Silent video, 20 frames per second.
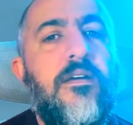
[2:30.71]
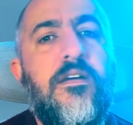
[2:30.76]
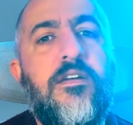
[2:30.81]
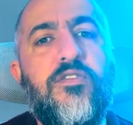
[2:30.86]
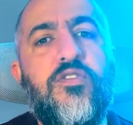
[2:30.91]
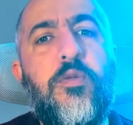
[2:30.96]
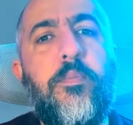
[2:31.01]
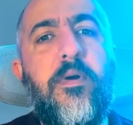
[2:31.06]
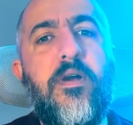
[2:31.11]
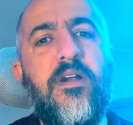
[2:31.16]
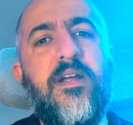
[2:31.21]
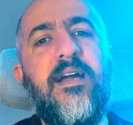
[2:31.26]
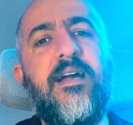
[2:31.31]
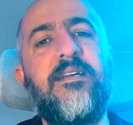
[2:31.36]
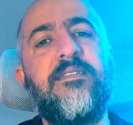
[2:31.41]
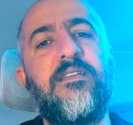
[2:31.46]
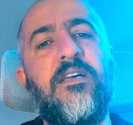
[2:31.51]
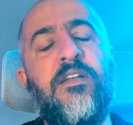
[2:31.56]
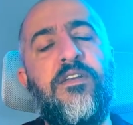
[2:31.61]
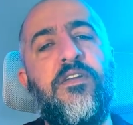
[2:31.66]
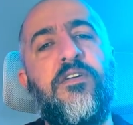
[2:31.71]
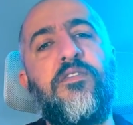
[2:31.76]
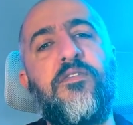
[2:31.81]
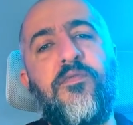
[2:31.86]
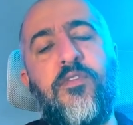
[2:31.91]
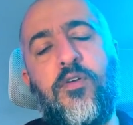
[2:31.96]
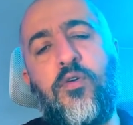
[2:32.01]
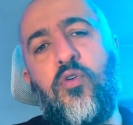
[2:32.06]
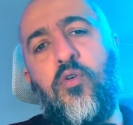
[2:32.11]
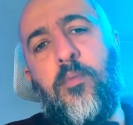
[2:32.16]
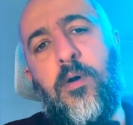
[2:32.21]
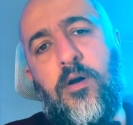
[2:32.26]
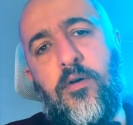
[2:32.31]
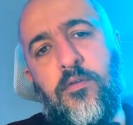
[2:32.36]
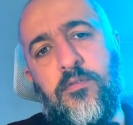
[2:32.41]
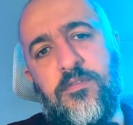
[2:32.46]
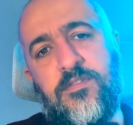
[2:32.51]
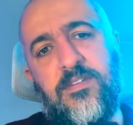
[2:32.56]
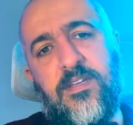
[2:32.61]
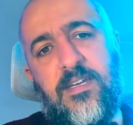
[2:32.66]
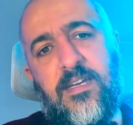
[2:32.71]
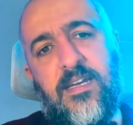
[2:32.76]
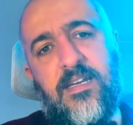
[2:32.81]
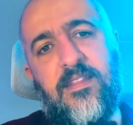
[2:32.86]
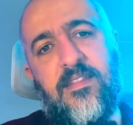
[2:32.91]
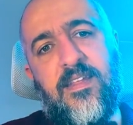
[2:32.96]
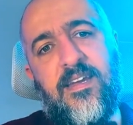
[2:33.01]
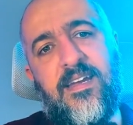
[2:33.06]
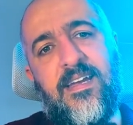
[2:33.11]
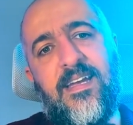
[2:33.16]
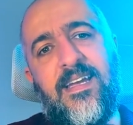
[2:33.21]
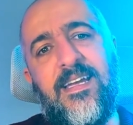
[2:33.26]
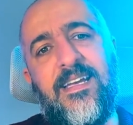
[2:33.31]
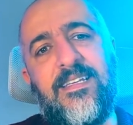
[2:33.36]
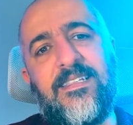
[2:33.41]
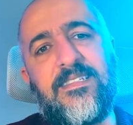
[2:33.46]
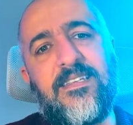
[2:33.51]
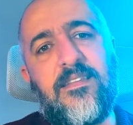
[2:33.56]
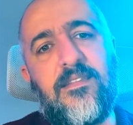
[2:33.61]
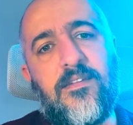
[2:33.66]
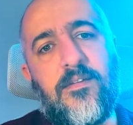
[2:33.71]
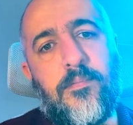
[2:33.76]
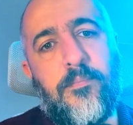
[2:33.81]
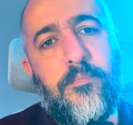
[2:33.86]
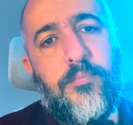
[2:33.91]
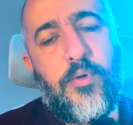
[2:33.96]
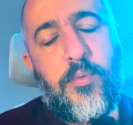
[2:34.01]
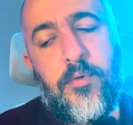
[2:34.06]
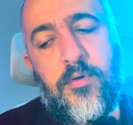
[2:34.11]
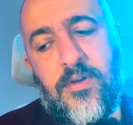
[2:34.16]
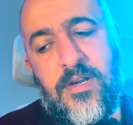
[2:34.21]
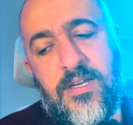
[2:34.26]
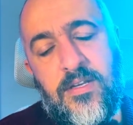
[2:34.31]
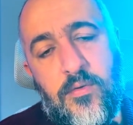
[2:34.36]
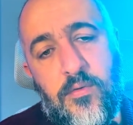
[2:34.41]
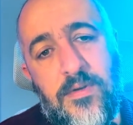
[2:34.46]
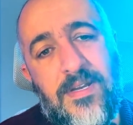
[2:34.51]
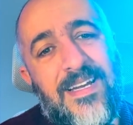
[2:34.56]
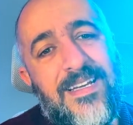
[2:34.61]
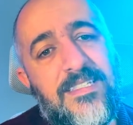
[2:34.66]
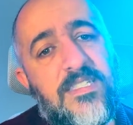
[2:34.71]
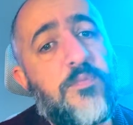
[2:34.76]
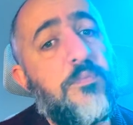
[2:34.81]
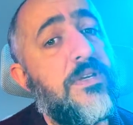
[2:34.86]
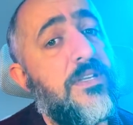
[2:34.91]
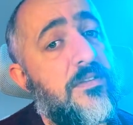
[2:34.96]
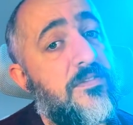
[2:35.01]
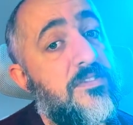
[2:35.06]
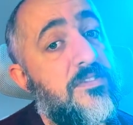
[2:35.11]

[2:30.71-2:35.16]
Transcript: So the park has another Vekoma on site, and that is their boomerang known as Speed of